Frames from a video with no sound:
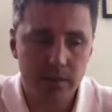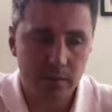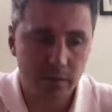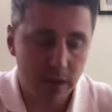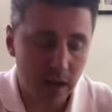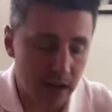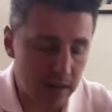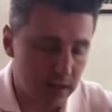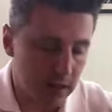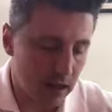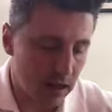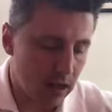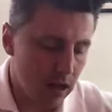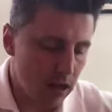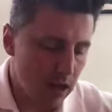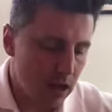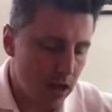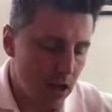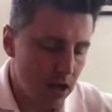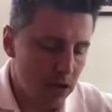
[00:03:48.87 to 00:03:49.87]
faster.
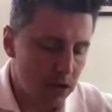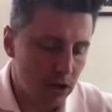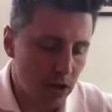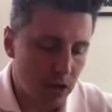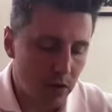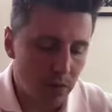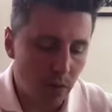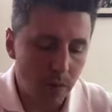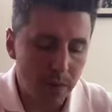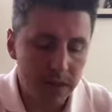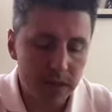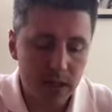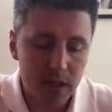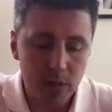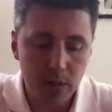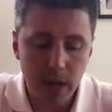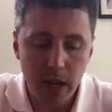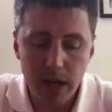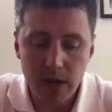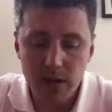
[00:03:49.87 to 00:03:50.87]
So what we did
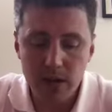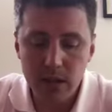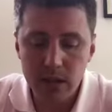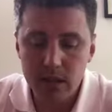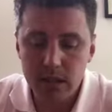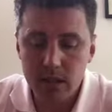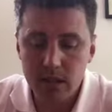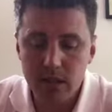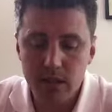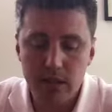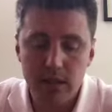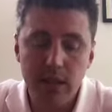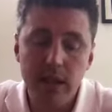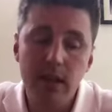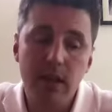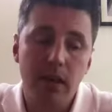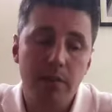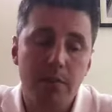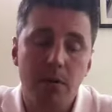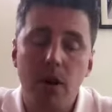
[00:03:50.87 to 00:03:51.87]
is we actually
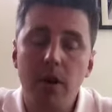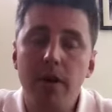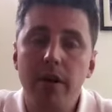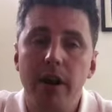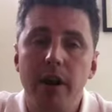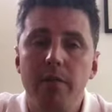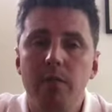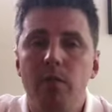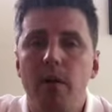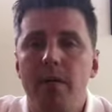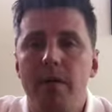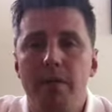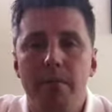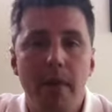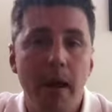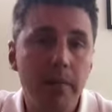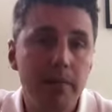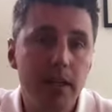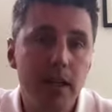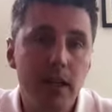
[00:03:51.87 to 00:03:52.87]
did a program where we
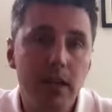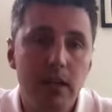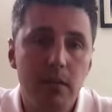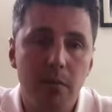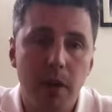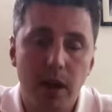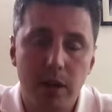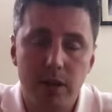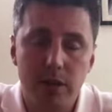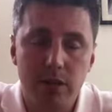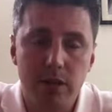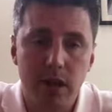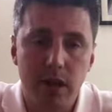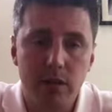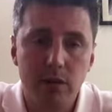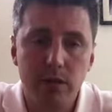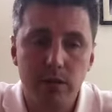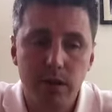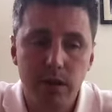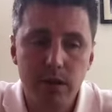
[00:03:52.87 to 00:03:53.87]
mapped out the
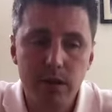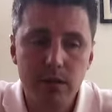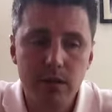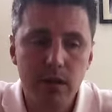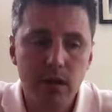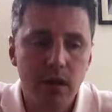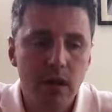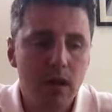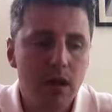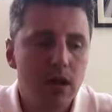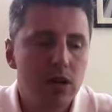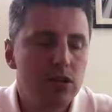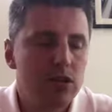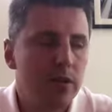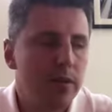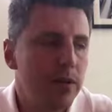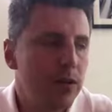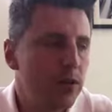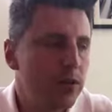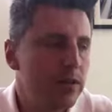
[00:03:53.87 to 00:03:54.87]
microcycle first. So
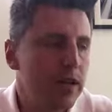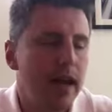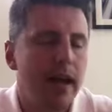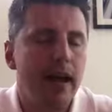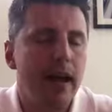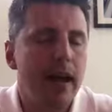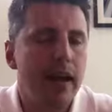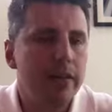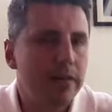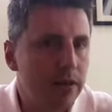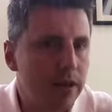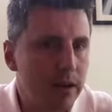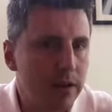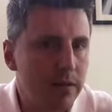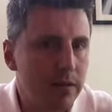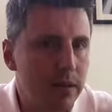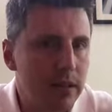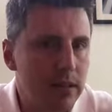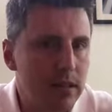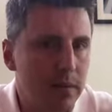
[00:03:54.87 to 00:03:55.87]
we looked at how
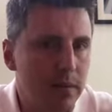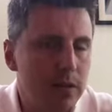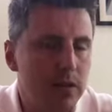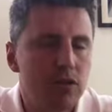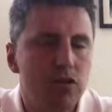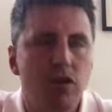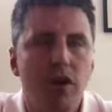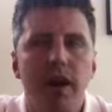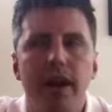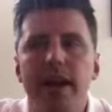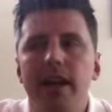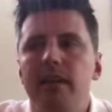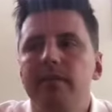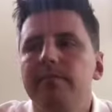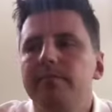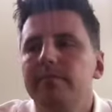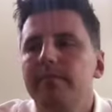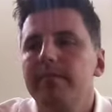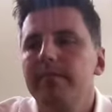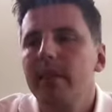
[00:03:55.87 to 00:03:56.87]
frequently someone could train,
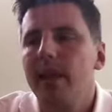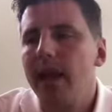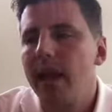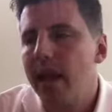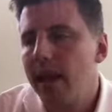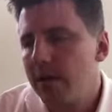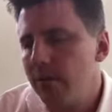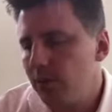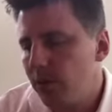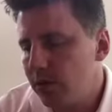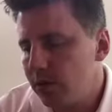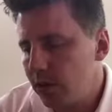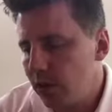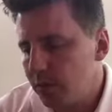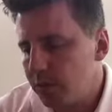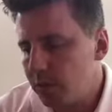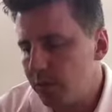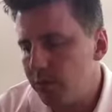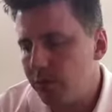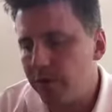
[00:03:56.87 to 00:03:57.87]
what the
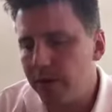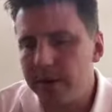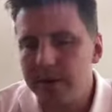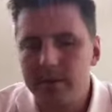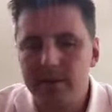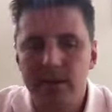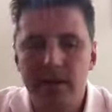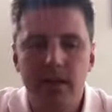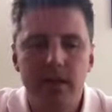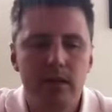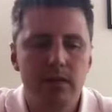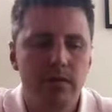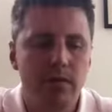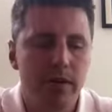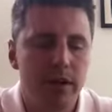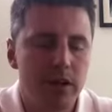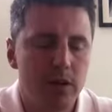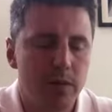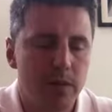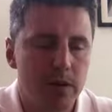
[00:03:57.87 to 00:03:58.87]
optimal frequency is for
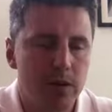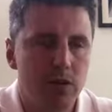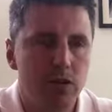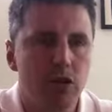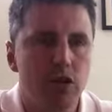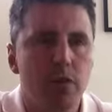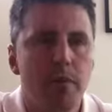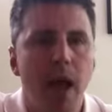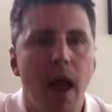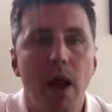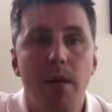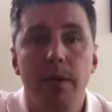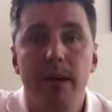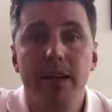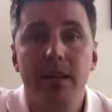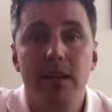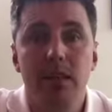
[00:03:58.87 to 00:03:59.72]
each muscle group, how we can